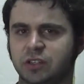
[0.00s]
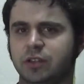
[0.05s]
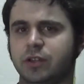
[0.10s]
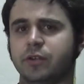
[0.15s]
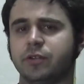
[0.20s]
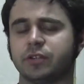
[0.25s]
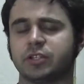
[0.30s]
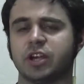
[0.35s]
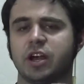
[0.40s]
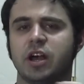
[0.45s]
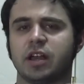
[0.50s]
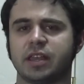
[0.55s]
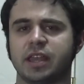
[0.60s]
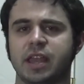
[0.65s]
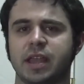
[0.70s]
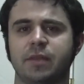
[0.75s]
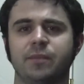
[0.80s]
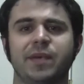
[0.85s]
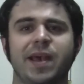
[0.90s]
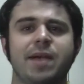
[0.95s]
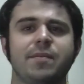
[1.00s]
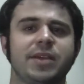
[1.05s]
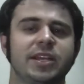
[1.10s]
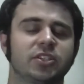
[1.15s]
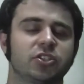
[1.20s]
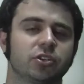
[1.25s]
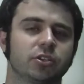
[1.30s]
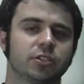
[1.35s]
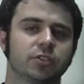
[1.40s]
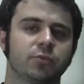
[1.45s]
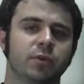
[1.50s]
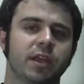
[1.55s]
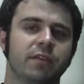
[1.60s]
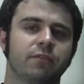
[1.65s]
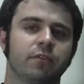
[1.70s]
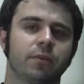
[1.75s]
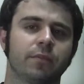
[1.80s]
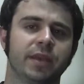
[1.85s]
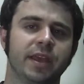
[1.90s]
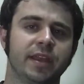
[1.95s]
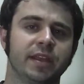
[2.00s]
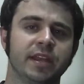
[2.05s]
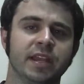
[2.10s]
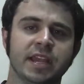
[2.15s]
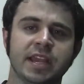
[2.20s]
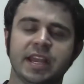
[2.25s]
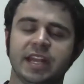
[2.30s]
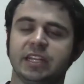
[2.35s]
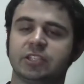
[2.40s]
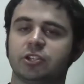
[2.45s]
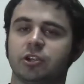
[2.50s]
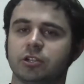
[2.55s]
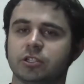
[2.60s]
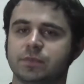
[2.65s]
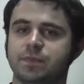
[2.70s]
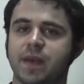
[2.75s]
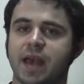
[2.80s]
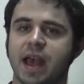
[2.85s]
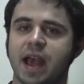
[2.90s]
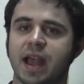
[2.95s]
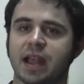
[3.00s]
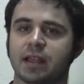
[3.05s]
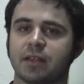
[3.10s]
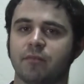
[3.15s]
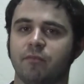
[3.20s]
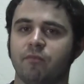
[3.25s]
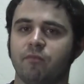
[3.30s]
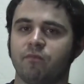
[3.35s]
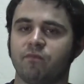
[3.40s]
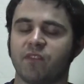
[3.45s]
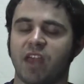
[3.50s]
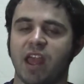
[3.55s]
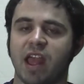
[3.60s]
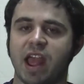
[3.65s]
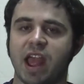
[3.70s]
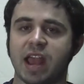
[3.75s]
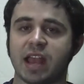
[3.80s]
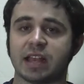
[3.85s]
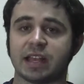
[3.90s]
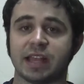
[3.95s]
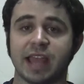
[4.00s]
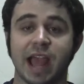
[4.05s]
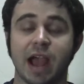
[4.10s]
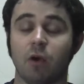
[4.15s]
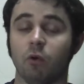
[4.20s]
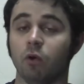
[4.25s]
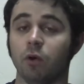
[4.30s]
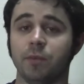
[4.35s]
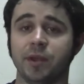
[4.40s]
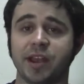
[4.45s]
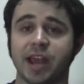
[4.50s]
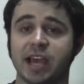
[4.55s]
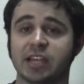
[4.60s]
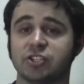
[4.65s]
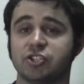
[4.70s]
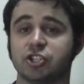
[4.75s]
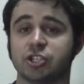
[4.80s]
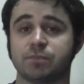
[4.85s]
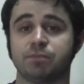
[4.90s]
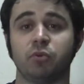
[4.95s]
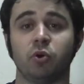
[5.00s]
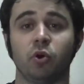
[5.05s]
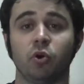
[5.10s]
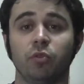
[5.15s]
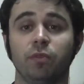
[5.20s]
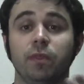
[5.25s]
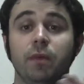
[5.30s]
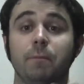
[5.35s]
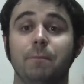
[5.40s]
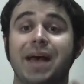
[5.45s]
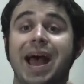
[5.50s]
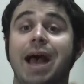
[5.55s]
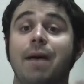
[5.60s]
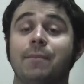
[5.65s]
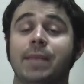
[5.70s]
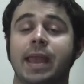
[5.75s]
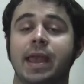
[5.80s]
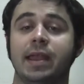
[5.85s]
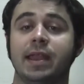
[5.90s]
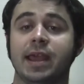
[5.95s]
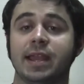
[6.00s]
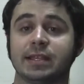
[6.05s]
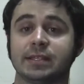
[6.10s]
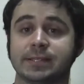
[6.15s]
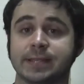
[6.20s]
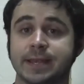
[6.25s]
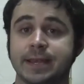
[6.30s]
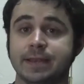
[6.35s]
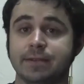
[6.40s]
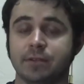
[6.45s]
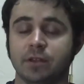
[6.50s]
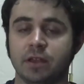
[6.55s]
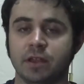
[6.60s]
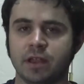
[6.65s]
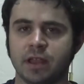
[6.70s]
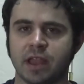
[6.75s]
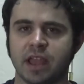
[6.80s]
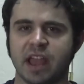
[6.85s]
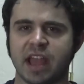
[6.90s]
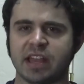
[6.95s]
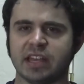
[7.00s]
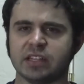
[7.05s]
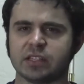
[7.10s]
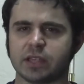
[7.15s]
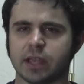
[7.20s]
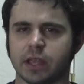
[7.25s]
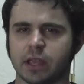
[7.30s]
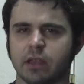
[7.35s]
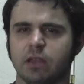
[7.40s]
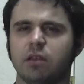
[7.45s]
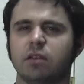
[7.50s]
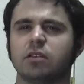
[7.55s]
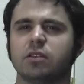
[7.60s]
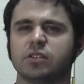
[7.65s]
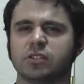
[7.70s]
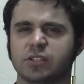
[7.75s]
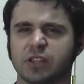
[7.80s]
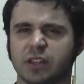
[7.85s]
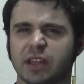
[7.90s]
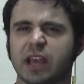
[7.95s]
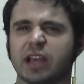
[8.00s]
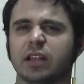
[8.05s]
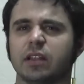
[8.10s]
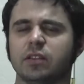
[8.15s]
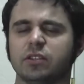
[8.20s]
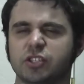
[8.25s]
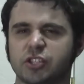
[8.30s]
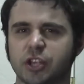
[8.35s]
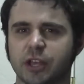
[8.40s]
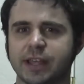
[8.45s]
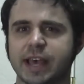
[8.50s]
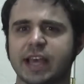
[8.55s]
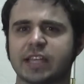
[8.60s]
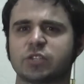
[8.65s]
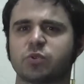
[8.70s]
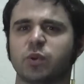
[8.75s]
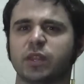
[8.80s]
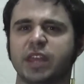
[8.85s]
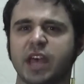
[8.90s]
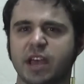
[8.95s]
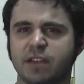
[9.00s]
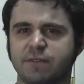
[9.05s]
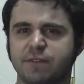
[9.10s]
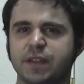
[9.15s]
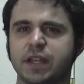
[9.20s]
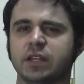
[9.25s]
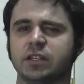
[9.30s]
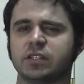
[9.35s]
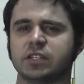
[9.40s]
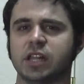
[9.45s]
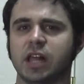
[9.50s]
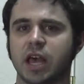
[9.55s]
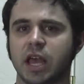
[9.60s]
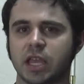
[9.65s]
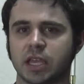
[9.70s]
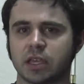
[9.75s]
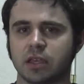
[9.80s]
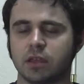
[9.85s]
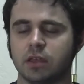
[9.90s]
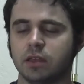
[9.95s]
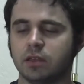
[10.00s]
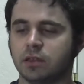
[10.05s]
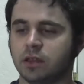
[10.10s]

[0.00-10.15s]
you know, they're talking, Batman turns away for a bit, he turns back, and Catwoman has just pulled the Batman exit, and he's like, so that's what that feels like.